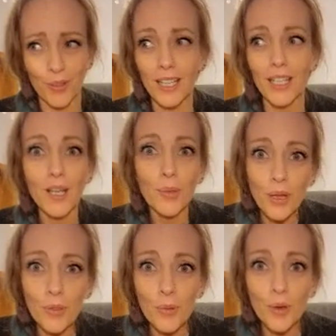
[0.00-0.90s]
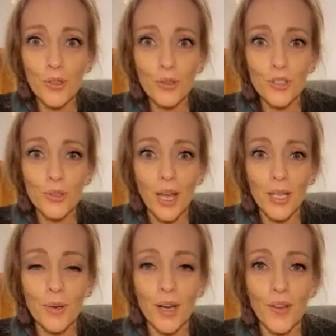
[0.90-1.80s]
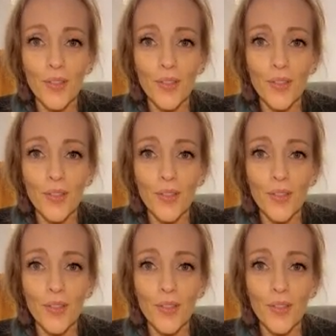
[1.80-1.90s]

Like, breath work you can do anywhere.